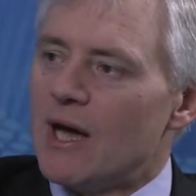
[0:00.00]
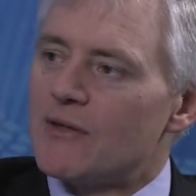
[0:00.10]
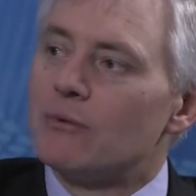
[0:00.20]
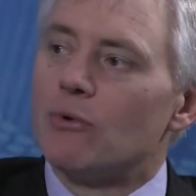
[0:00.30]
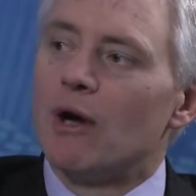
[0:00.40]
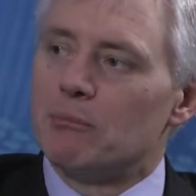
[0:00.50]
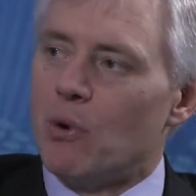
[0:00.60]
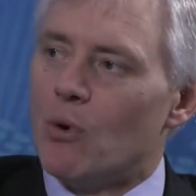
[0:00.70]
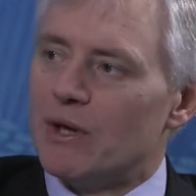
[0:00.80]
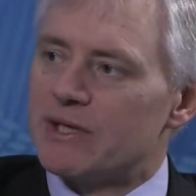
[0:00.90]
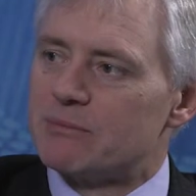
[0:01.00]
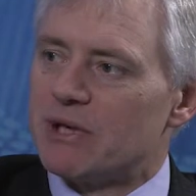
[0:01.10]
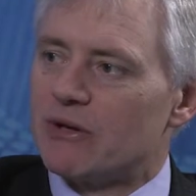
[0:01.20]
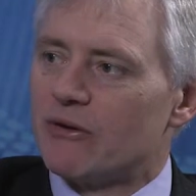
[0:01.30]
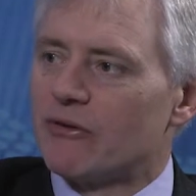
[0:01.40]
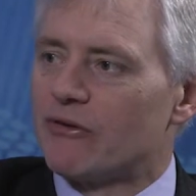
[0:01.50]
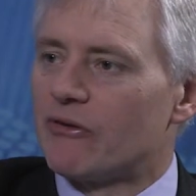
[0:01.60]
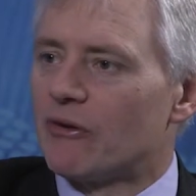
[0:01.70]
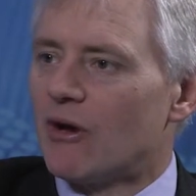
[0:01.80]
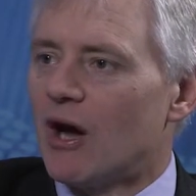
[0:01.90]
at the right points
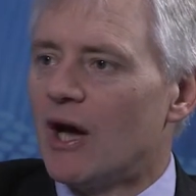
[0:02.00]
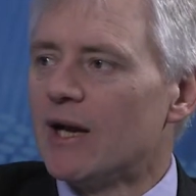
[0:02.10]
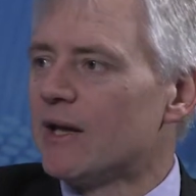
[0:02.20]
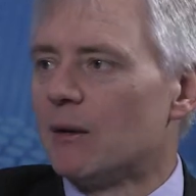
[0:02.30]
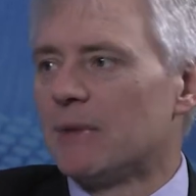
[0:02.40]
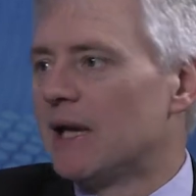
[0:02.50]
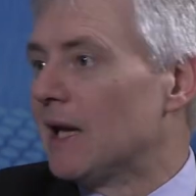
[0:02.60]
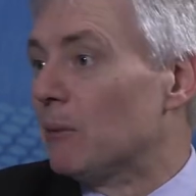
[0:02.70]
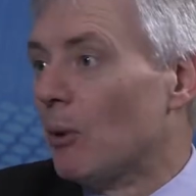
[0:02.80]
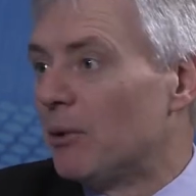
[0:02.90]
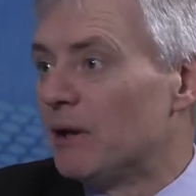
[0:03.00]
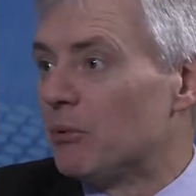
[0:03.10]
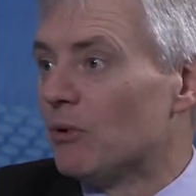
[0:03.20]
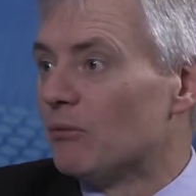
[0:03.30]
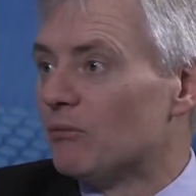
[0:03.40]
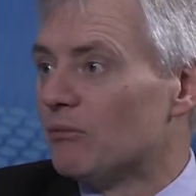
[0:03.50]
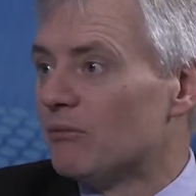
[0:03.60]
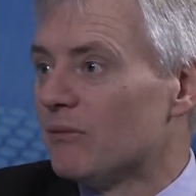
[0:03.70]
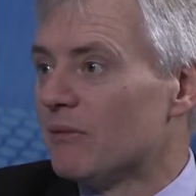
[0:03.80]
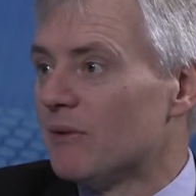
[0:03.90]
because I don't think I'm getting any more people.
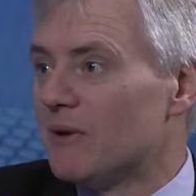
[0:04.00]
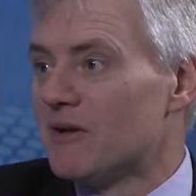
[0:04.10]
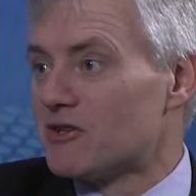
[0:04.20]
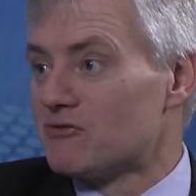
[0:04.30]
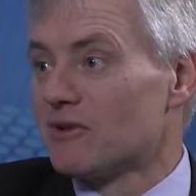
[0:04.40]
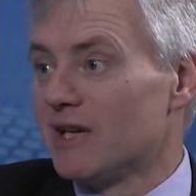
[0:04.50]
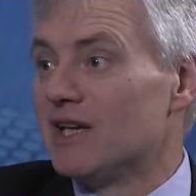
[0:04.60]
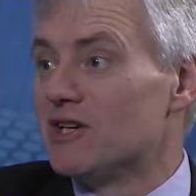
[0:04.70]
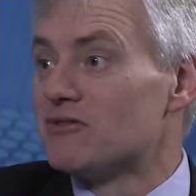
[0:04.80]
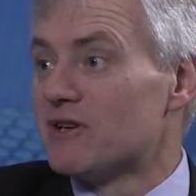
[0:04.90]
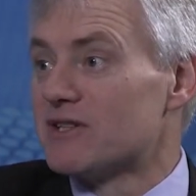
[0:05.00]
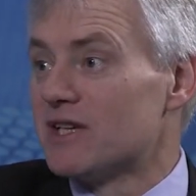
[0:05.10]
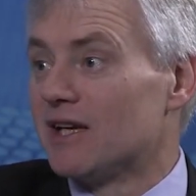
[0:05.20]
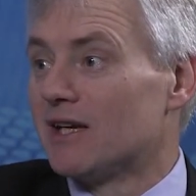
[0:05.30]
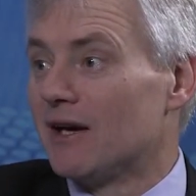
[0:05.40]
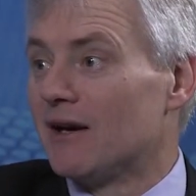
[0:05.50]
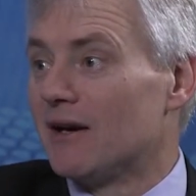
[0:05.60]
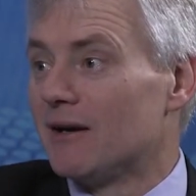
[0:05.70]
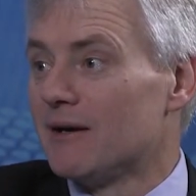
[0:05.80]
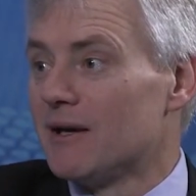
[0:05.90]
And that's really an interesting
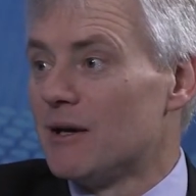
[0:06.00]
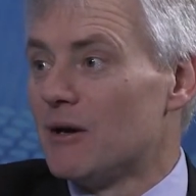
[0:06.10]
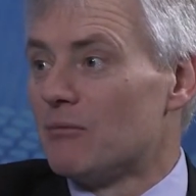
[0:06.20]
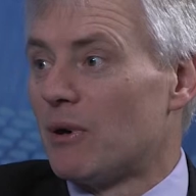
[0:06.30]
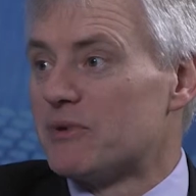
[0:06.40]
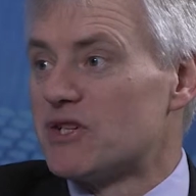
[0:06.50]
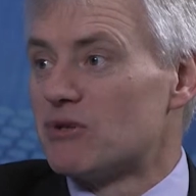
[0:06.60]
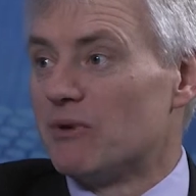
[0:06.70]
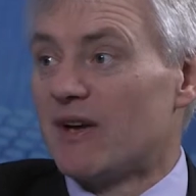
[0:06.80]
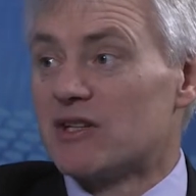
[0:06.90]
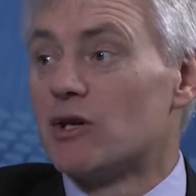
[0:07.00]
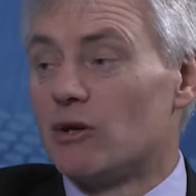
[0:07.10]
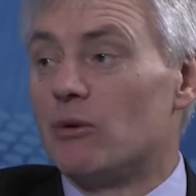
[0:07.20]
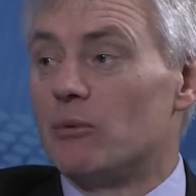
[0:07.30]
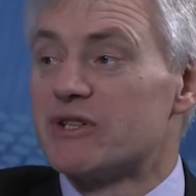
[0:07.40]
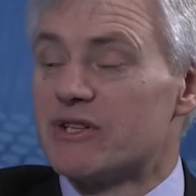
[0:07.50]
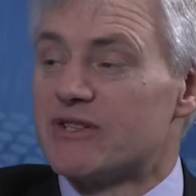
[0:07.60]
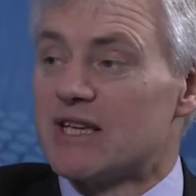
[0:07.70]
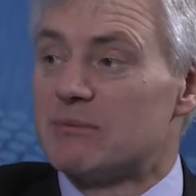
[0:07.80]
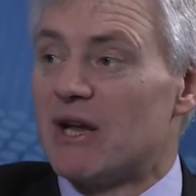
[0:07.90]
uh, proposition. We've actually got to do a risk
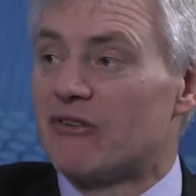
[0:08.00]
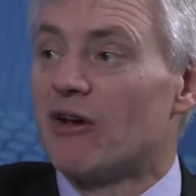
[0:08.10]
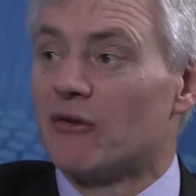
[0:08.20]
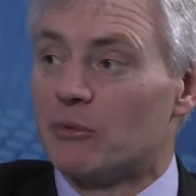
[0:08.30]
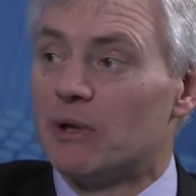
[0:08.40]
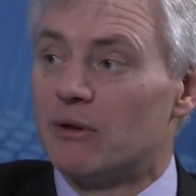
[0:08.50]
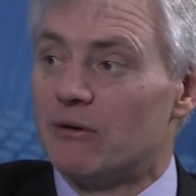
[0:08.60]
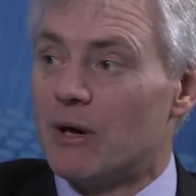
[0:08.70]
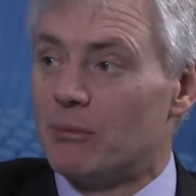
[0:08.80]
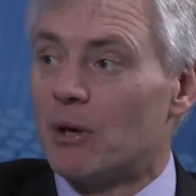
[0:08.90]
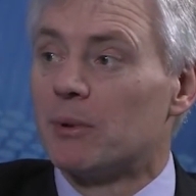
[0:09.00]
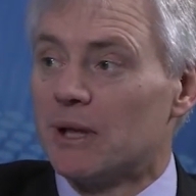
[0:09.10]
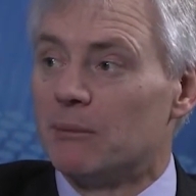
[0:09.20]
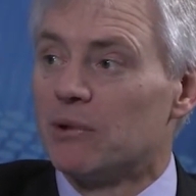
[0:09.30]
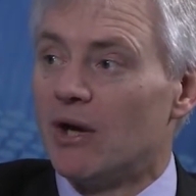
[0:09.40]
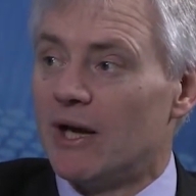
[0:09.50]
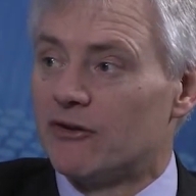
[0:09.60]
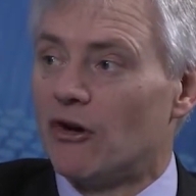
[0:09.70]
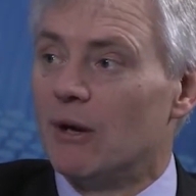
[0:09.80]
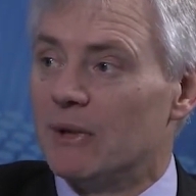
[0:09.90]
assessment ourselves where to appropriately apply our
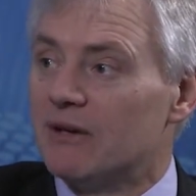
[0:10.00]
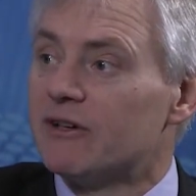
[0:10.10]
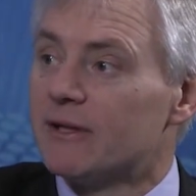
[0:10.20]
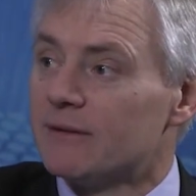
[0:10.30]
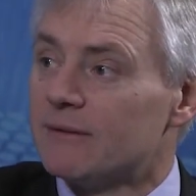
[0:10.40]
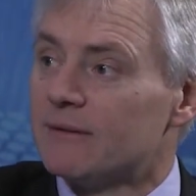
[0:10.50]
time and effort.